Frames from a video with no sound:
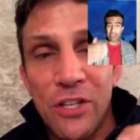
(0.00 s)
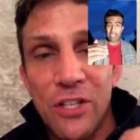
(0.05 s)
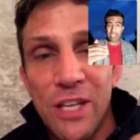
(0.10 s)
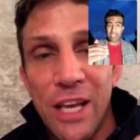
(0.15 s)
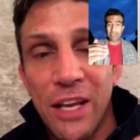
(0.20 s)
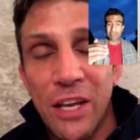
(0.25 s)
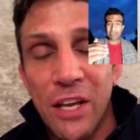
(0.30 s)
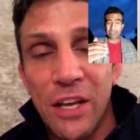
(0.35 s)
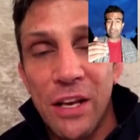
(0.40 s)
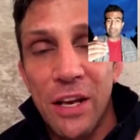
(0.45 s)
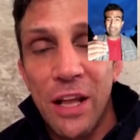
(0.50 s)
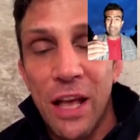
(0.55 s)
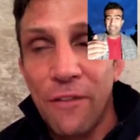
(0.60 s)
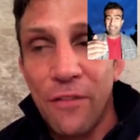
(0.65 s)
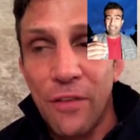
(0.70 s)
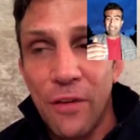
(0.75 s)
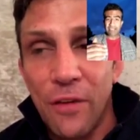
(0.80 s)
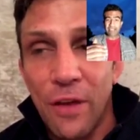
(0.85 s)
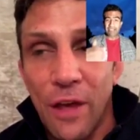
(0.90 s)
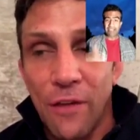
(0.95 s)
second. If
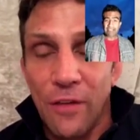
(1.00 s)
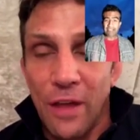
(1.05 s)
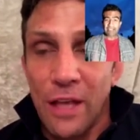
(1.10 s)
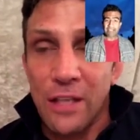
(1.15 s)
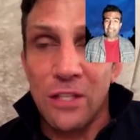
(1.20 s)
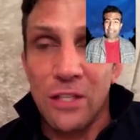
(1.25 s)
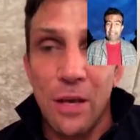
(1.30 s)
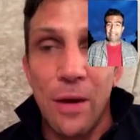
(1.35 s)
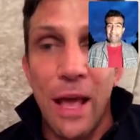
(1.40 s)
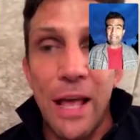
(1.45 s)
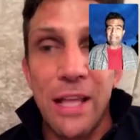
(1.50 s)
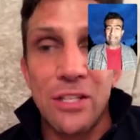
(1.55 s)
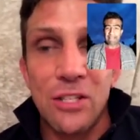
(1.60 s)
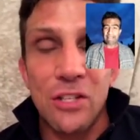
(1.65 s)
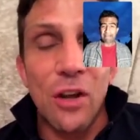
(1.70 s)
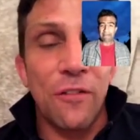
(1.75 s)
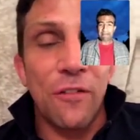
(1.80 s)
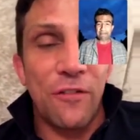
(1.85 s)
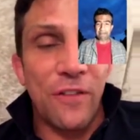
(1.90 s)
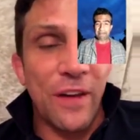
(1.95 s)
it's
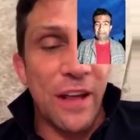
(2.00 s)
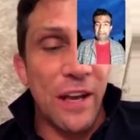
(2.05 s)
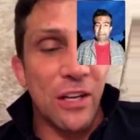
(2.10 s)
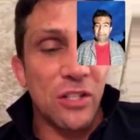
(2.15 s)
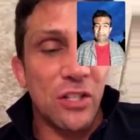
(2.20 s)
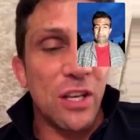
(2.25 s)
not fitness,